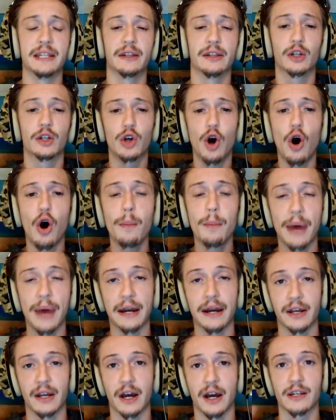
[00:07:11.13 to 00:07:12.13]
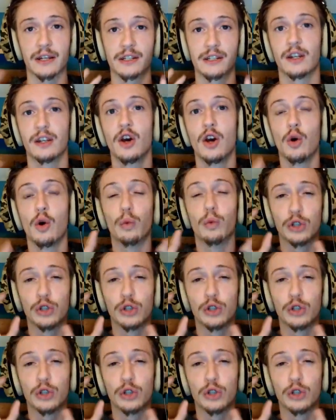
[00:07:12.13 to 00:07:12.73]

The combat, guys, was